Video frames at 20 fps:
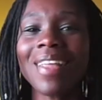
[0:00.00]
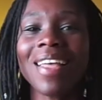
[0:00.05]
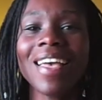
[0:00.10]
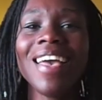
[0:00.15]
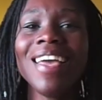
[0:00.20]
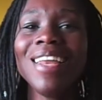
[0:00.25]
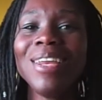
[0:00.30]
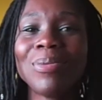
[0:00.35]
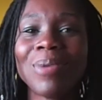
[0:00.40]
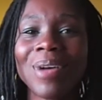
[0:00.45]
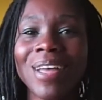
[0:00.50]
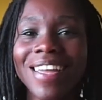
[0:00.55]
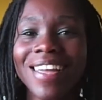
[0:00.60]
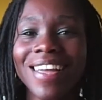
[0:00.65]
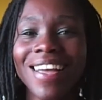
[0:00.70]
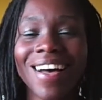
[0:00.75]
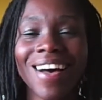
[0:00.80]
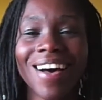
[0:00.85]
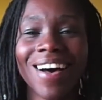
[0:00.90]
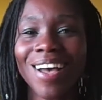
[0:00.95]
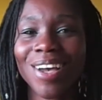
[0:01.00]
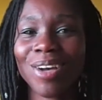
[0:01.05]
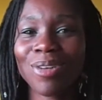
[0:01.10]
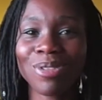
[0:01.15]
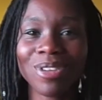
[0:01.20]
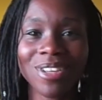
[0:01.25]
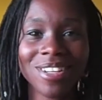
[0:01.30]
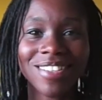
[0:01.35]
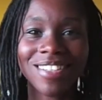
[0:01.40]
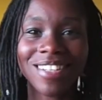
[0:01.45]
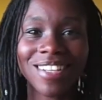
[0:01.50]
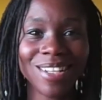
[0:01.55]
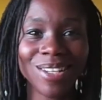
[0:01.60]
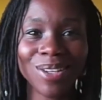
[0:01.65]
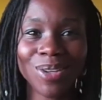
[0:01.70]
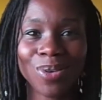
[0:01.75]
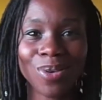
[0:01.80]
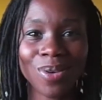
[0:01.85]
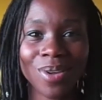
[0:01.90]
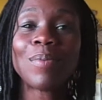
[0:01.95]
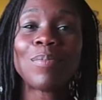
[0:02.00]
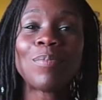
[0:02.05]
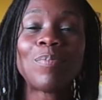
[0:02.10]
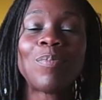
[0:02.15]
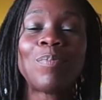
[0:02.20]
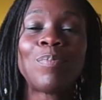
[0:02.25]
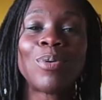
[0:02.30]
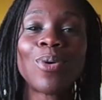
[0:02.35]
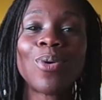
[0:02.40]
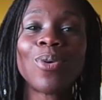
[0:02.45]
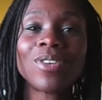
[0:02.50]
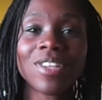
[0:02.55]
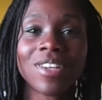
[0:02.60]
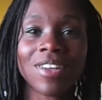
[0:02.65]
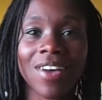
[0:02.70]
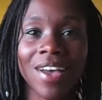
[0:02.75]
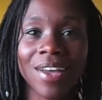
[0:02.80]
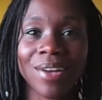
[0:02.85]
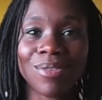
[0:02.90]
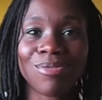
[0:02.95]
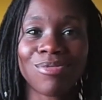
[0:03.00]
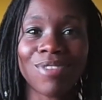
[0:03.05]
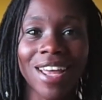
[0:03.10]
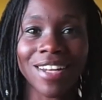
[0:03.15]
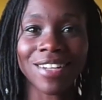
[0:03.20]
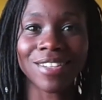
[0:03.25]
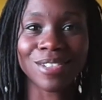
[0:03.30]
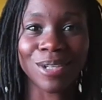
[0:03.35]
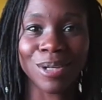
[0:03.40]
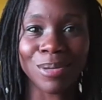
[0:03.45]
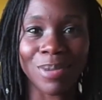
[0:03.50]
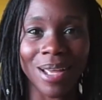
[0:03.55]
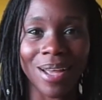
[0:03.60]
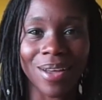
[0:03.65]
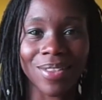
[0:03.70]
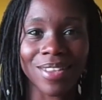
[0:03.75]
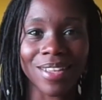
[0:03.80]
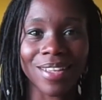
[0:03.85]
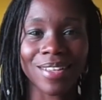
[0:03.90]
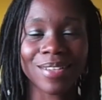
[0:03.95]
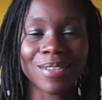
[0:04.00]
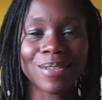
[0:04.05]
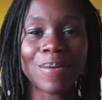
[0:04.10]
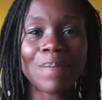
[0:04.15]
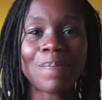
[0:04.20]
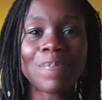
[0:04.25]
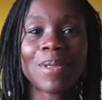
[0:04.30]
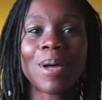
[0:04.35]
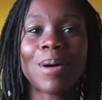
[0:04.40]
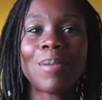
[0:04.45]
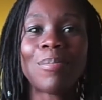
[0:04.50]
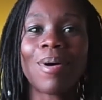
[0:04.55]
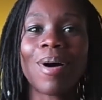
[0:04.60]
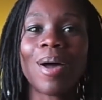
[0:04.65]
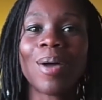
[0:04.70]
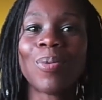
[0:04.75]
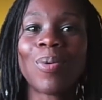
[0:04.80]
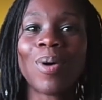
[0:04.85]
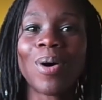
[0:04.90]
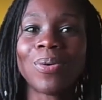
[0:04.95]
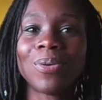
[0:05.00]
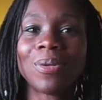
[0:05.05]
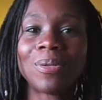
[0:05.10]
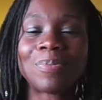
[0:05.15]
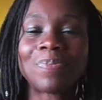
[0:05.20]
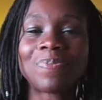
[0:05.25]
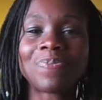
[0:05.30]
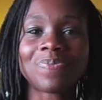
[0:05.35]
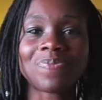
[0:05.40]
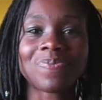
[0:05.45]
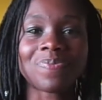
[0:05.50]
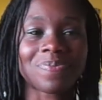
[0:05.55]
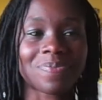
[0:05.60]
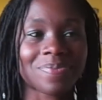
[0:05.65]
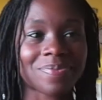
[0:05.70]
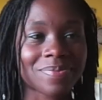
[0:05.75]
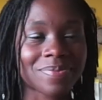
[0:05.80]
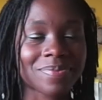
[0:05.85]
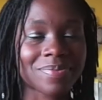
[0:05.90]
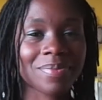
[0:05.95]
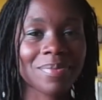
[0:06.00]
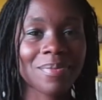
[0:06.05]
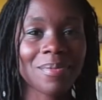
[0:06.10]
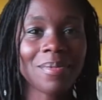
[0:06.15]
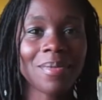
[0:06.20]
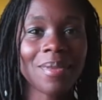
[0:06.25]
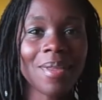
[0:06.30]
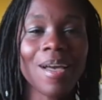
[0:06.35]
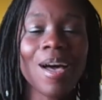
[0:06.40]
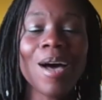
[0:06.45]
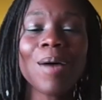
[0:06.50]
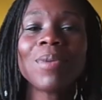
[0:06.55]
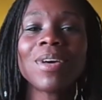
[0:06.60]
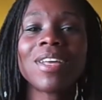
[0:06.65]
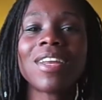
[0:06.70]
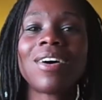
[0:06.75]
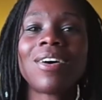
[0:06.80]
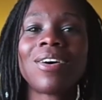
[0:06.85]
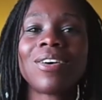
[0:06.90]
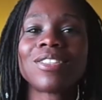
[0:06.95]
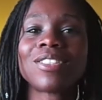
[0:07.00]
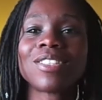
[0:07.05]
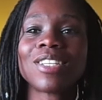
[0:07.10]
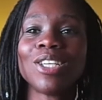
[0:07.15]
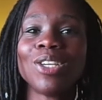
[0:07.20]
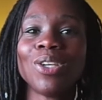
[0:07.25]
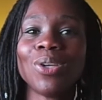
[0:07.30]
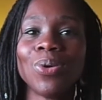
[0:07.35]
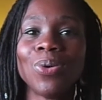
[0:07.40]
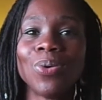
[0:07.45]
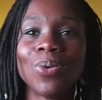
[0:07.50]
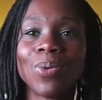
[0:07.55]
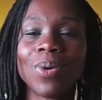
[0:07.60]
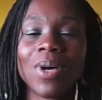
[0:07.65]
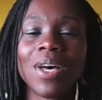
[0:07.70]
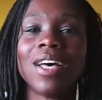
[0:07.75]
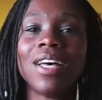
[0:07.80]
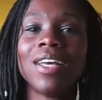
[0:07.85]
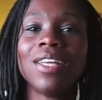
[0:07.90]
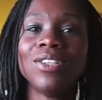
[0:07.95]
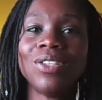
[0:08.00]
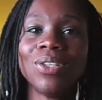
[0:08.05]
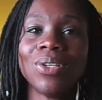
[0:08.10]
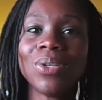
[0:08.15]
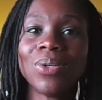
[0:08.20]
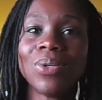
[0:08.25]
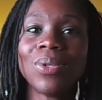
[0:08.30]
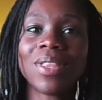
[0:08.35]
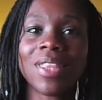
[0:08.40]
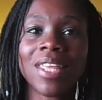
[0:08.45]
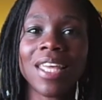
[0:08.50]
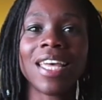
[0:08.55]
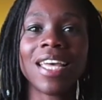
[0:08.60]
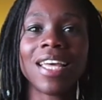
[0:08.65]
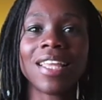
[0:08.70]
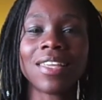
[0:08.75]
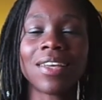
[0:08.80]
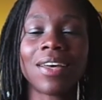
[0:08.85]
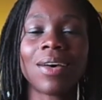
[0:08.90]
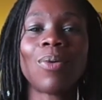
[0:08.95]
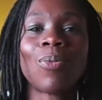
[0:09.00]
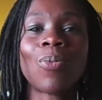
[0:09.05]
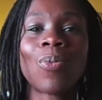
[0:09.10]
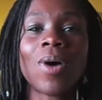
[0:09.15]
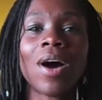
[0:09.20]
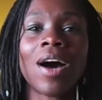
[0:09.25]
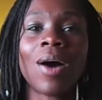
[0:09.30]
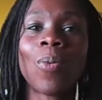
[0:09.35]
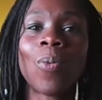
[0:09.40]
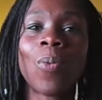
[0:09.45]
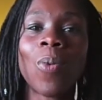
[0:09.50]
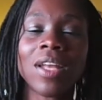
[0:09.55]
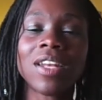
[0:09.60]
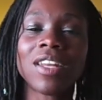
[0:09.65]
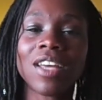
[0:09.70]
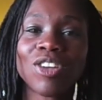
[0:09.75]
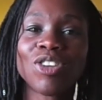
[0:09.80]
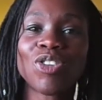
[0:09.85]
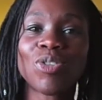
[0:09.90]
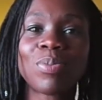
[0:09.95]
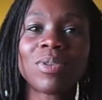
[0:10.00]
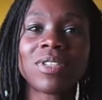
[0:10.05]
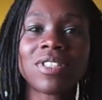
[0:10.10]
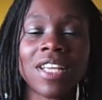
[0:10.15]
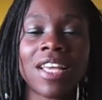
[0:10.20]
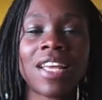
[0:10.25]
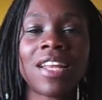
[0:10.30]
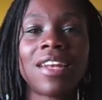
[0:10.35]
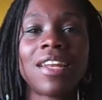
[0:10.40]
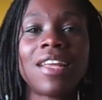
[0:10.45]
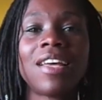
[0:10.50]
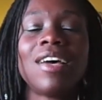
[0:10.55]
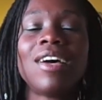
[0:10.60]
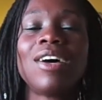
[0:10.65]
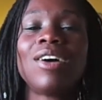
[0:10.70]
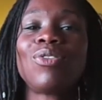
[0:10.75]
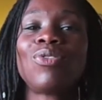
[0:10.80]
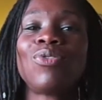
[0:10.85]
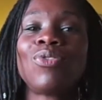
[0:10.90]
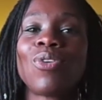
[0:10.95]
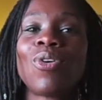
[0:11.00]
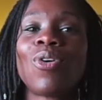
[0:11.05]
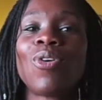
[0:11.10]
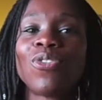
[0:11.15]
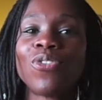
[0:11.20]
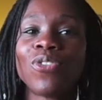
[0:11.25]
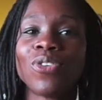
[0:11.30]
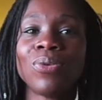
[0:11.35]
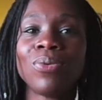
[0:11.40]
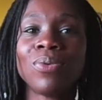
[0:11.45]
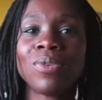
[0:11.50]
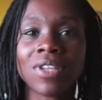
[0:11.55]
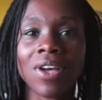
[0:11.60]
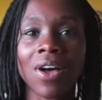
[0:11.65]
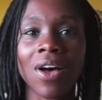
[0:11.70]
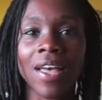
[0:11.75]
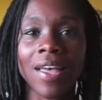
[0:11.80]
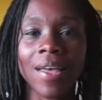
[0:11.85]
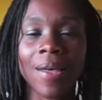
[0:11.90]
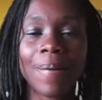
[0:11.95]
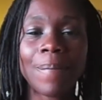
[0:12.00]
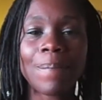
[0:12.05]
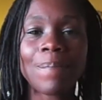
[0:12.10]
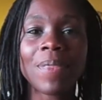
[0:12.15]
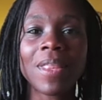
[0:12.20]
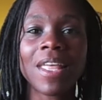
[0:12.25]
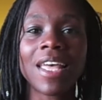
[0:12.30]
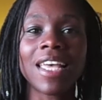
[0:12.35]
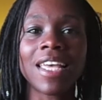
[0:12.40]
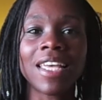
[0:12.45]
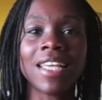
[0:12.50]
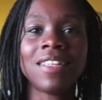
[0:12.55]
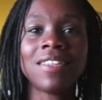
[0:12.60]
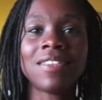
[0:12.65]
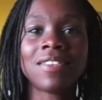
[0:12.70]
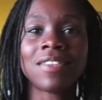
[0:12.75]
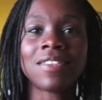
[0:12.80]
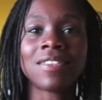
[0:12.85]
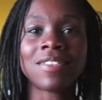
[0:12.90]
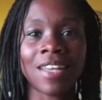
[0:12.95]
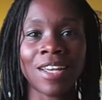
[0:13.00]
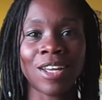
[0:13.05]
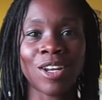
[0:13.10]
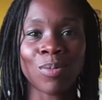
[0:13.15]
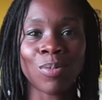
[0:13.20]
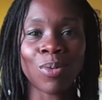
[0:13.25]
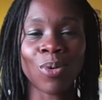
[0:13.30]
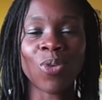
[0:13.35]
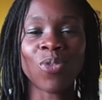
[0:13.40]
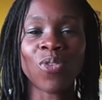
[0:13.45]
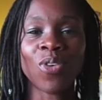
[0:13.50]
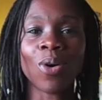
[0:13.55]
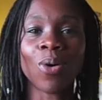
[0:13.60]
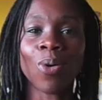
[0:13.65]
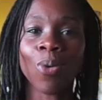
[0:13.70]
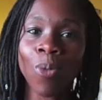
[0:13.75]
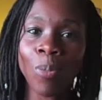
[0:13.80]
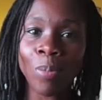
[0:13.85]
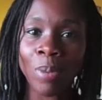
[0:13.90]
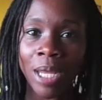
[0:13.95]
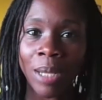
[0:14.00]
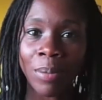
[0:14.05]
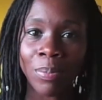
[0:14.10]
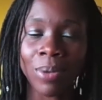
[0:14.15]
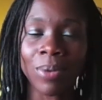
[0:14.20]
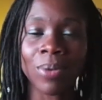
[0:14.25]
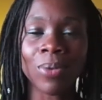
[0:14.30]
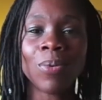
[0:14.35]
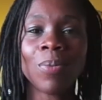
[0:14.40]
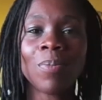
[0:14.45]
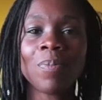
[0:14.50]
Anyway, I could continue borderline ranting about this, but I won't. I'm going to ask you, do you think that a 100% raw food diet is sustainable for all people